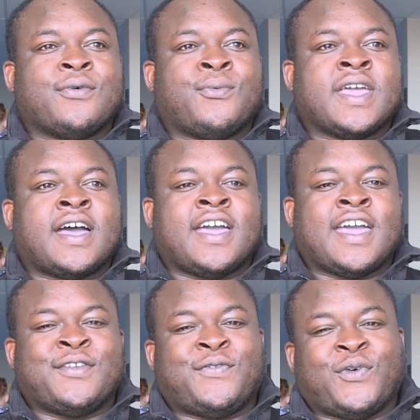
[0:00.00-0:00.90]
We are
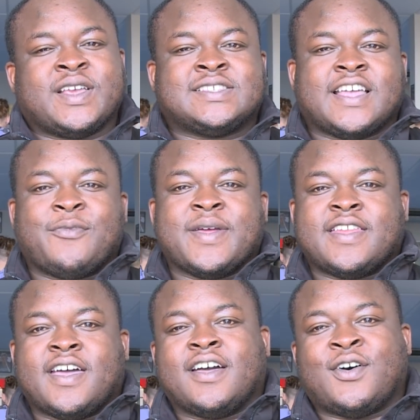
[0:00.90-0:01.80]
at Freestyle
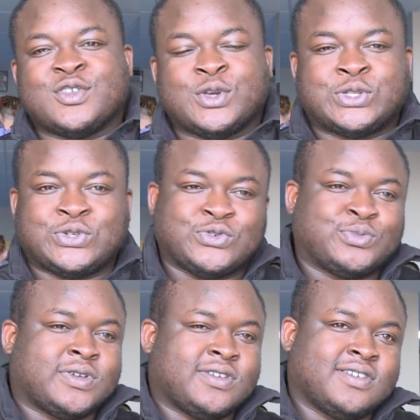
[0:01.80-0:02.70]
Bender on YouTube.
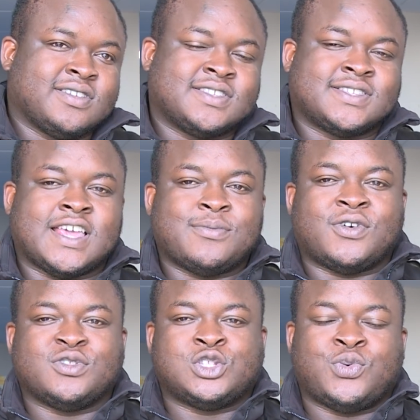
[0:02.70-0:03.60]
Same
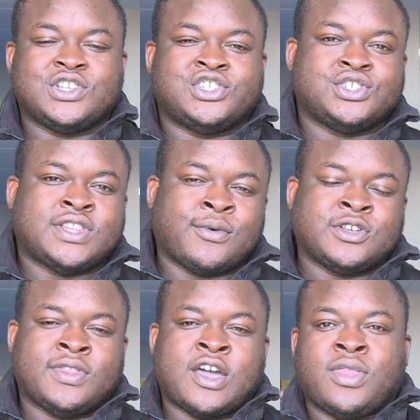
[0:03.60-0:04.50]
on Twitch. That
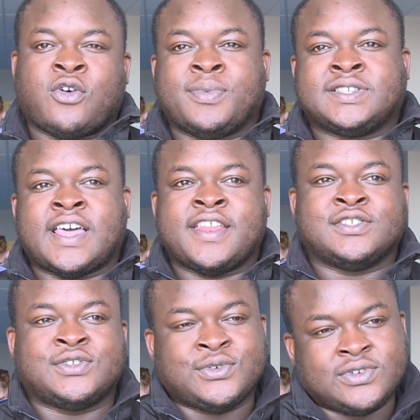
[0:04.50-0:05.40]
will be starting
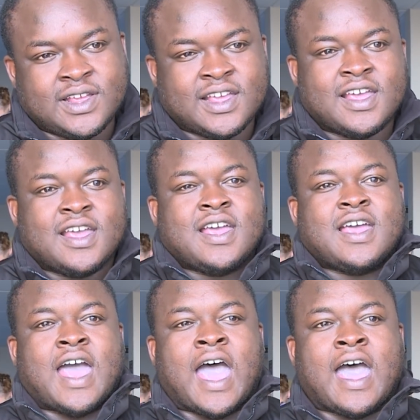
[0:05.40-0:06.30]
soon.
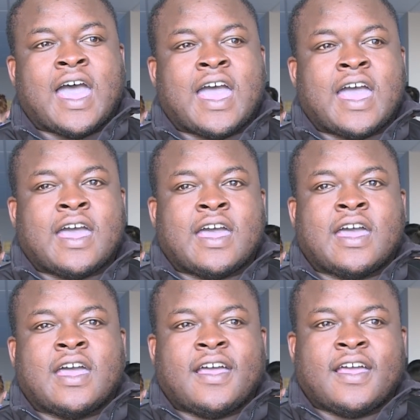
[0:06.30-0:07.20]

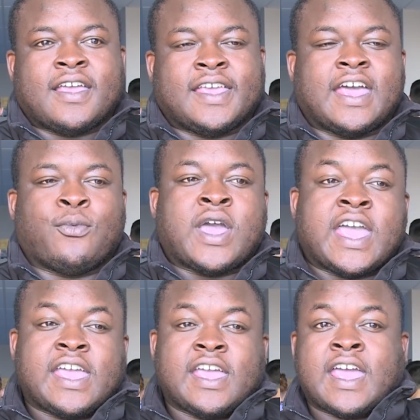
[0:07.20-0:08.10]
Yeah,
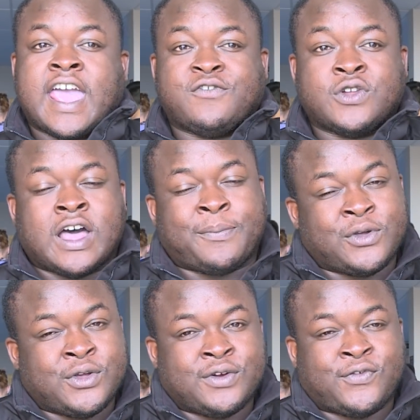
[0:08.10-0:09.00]
we have not
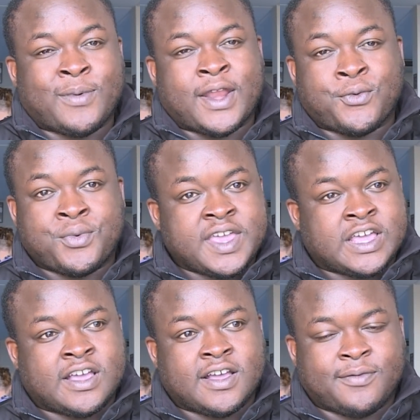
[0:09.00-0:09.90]
uploaded for about a week,
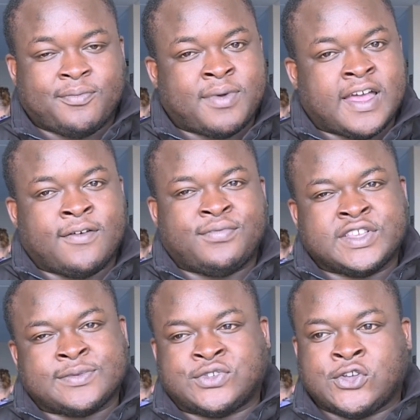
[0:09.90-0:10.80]
but
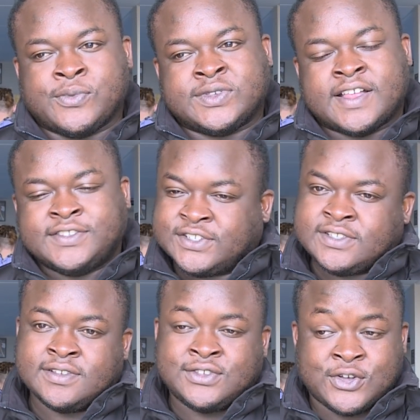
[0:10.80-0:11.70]
there's some
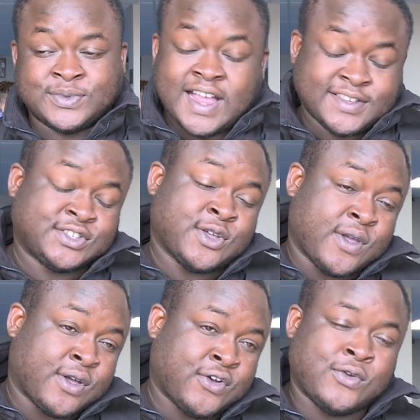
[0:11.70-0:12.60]
circumstances
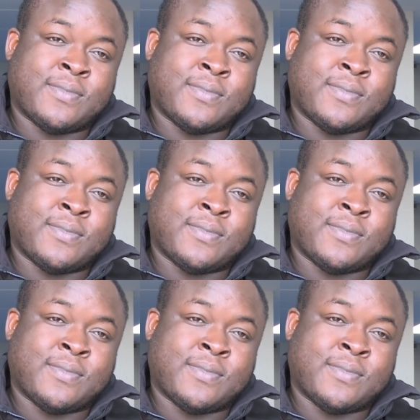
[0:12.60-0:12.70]
going on.